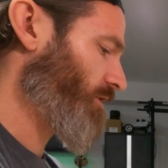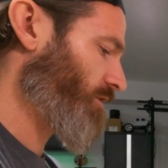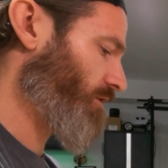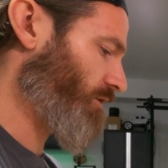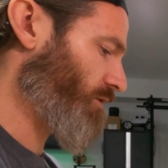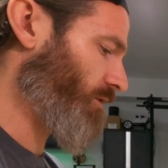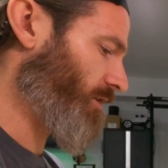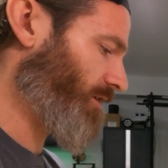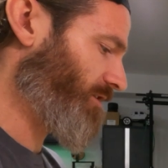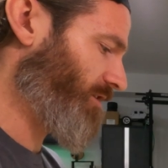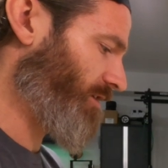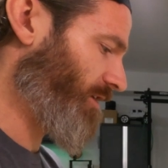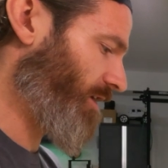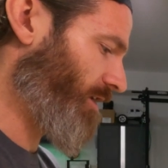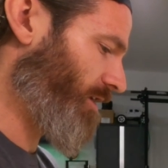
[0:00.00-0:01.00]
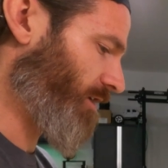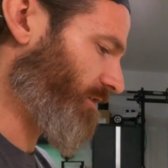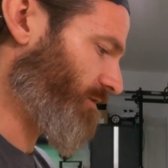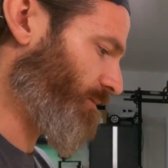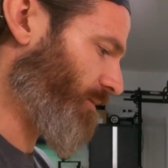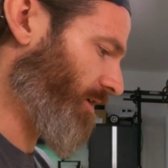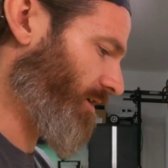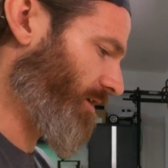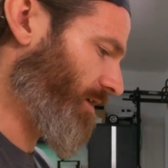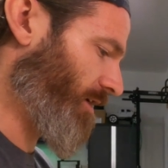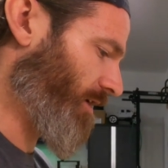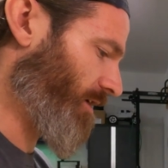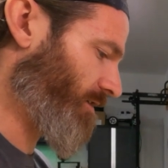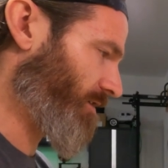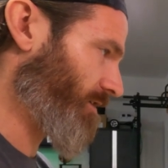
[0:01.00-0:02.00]
you're going to need a spring
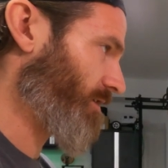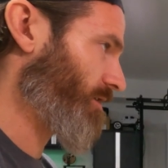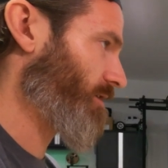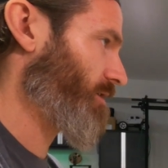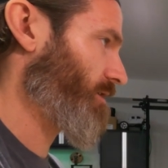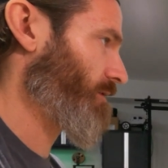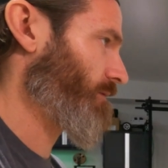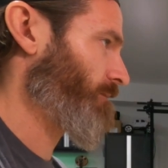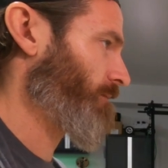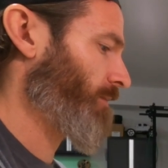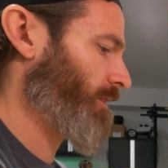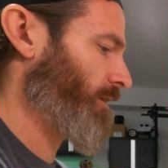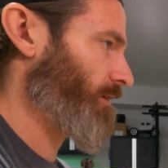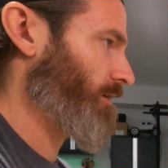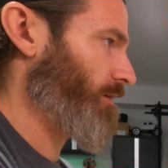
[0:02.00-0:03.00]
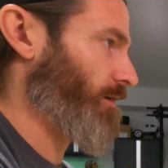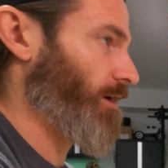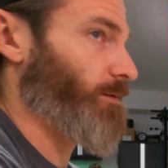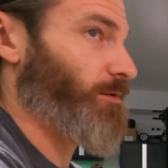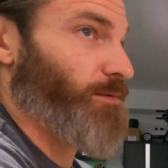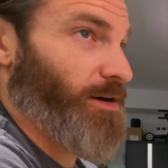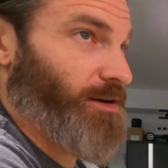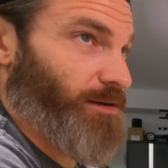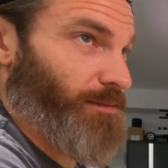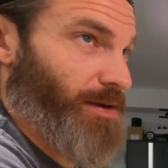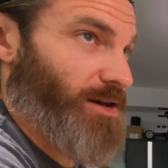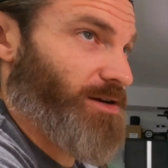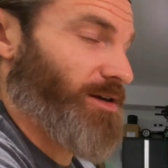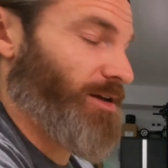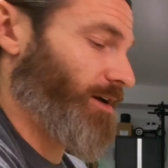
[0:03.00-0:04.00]
kit, or I would
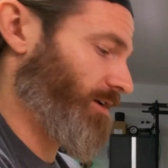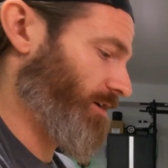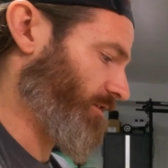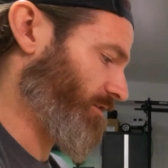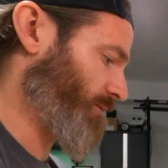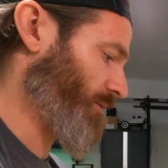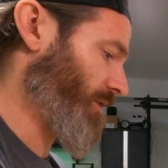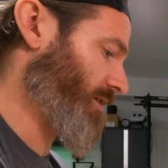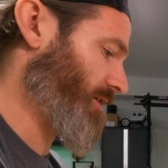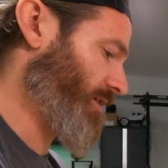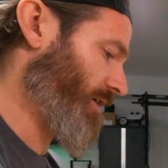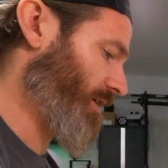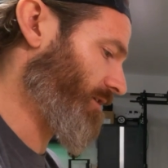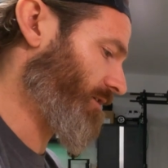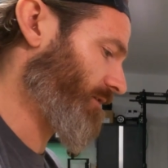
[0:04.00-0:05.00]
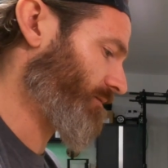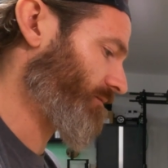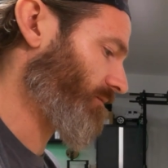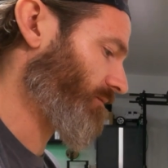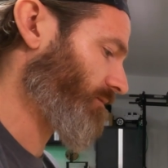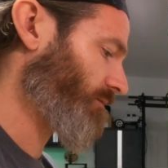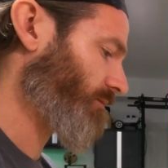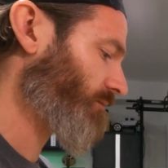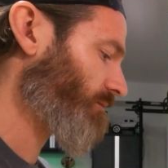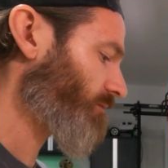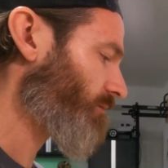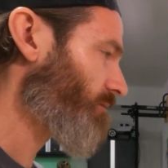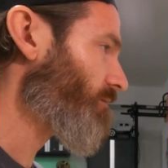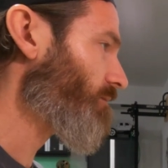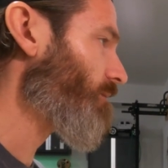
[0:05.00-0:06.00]
recommend you getting a spring kit
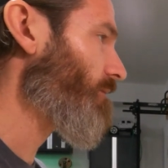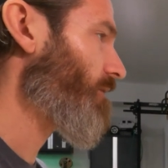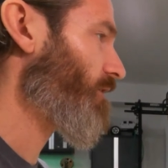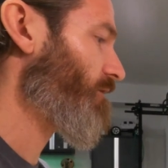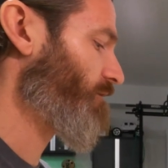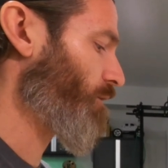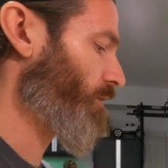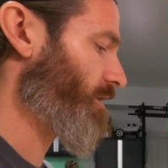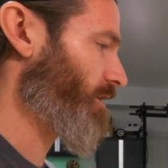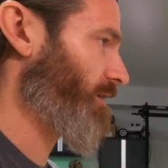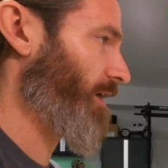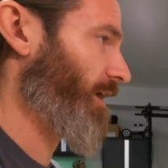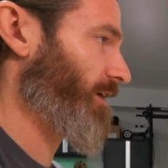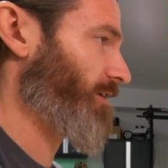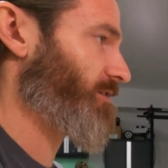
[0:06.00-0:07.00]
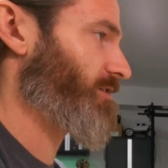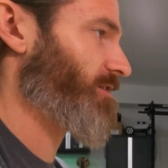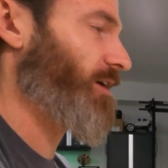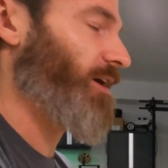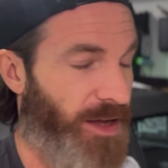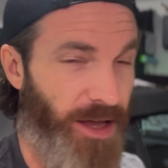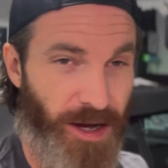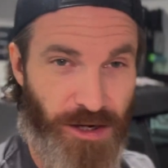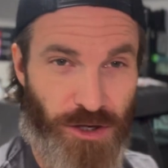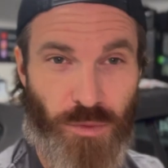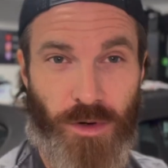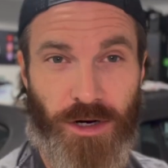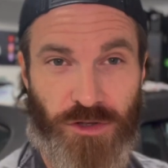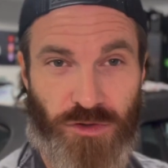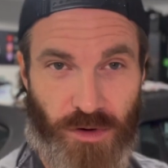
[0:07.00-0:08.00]
for your heads, and you'd
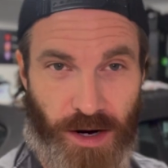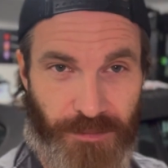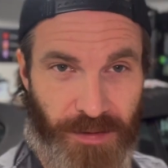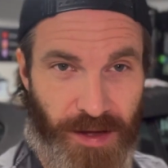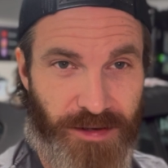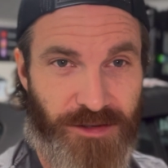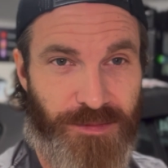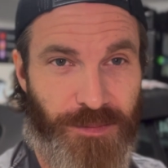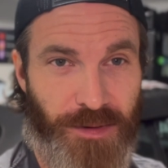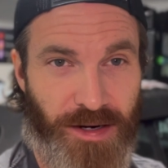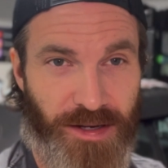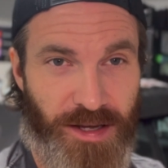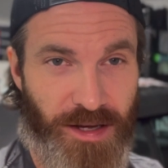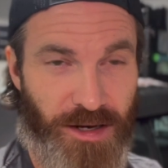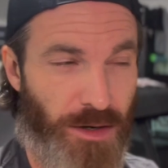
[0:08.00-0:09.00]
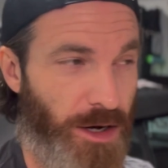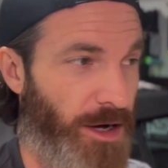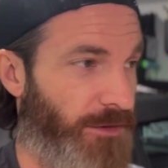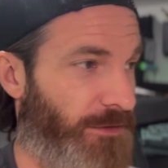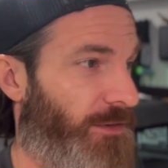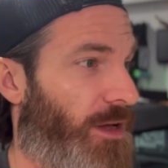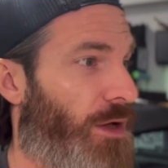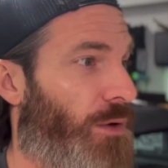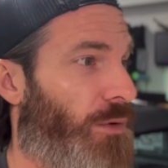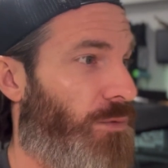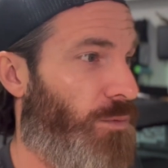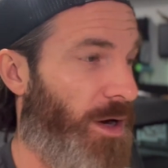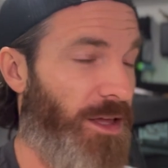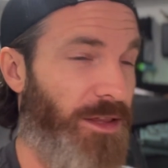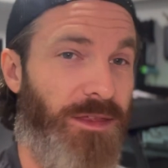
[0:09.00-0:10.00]
want to drop that spring kit off
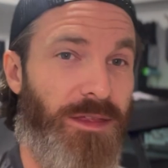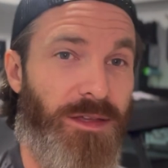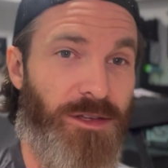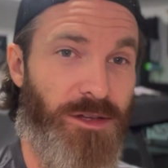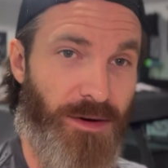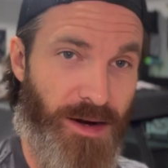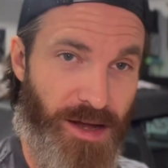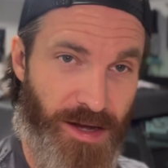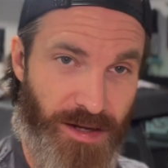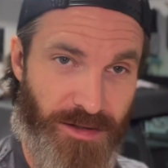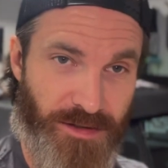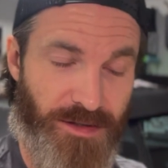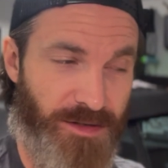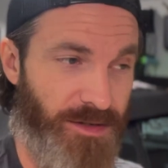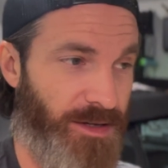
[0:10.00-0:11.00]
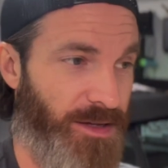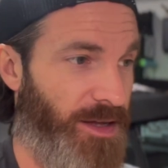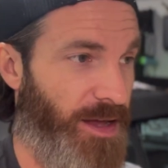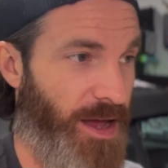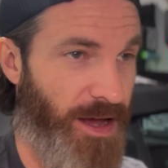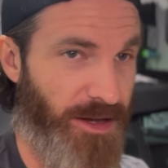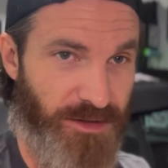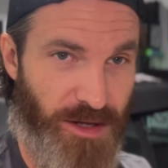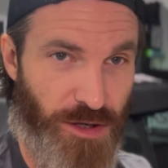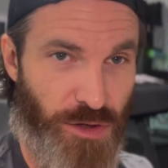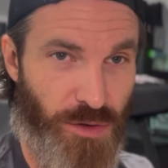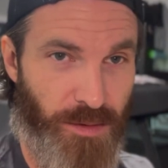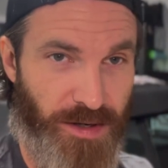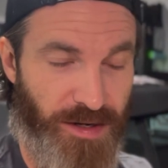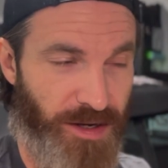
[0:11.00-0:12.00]
with your heads as they
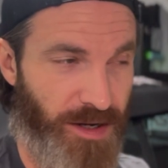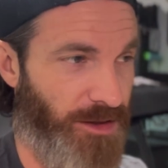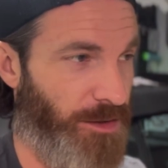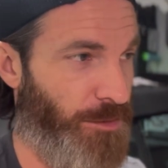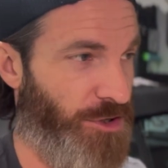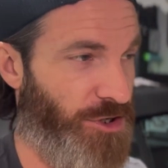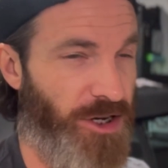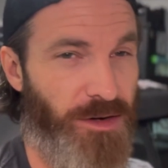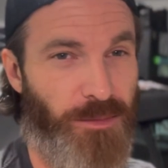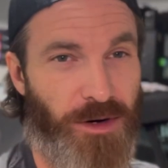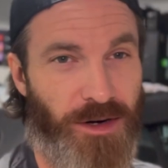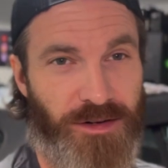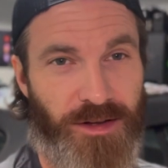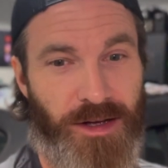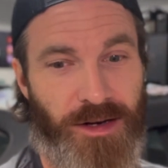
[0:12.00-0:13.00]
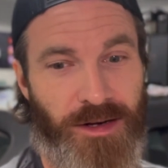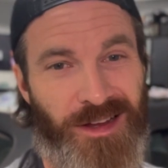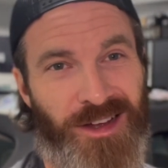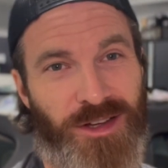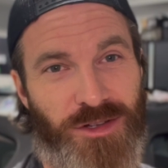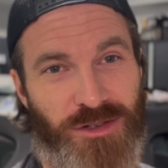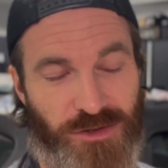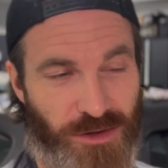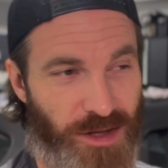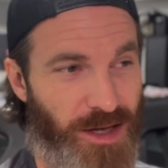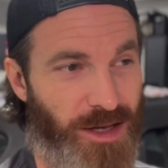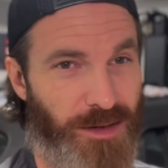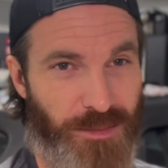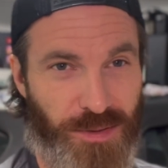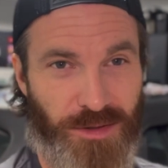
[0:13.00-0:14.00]
go in to get the machine work done so they
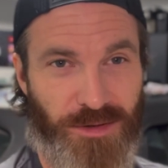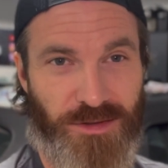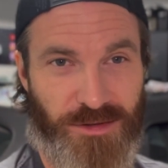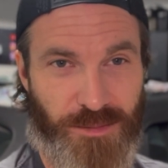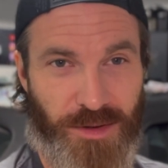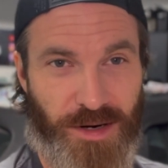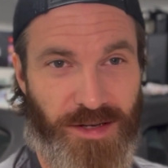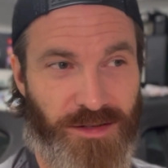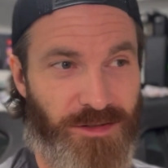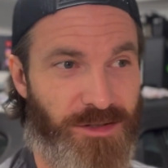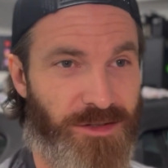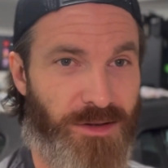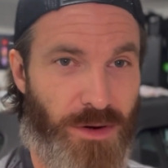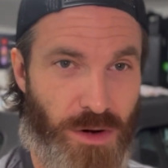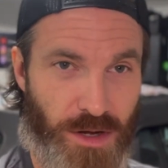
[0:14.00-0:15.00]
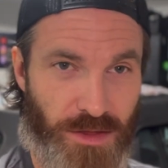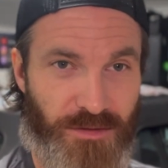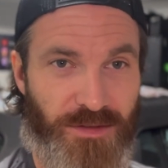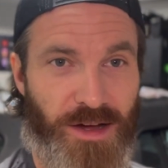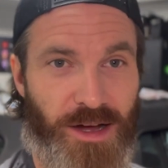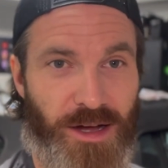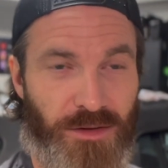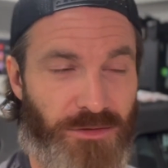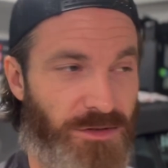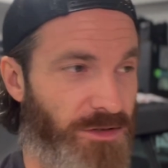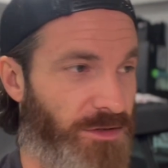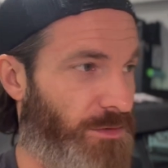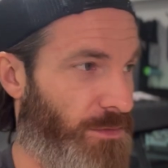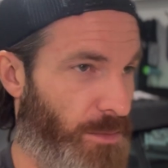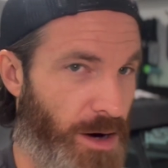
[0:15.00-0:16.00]
can put the springs on the
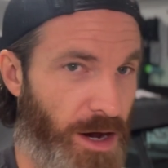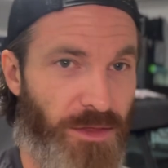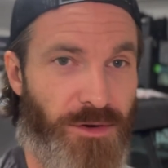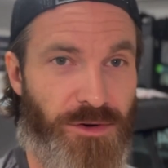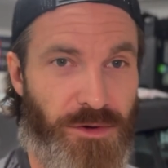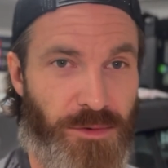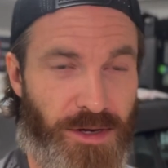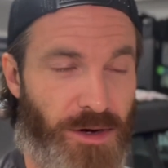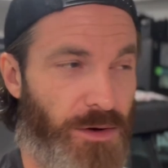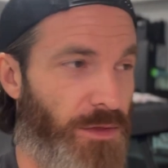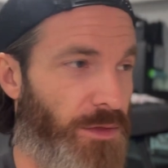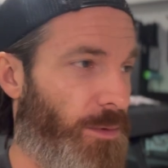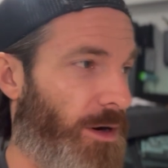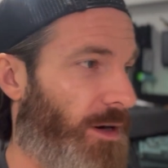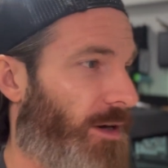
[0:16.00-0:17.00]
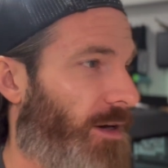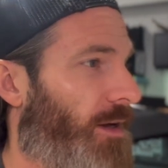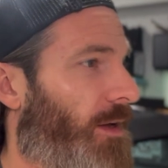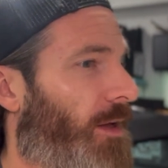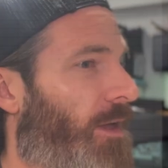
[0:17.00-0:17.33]
valves while they're doing all the work.